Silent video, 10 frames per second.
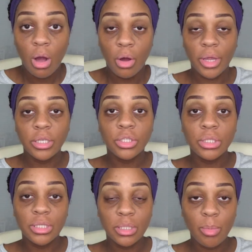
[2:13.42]
Okay, so
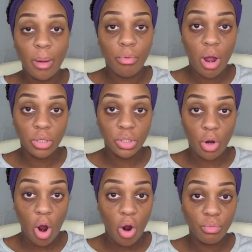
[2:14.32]
since my brows
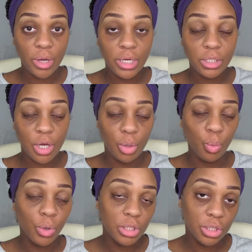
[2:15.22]
are already done,
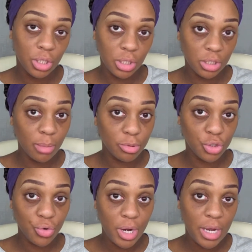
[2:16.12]
we're just gonna jump
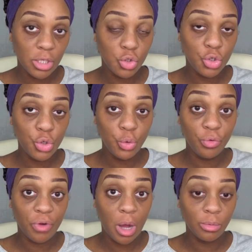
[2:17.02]
straight into
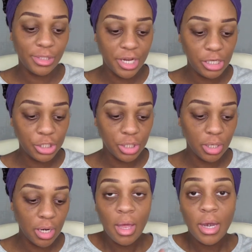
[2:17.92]
foundation.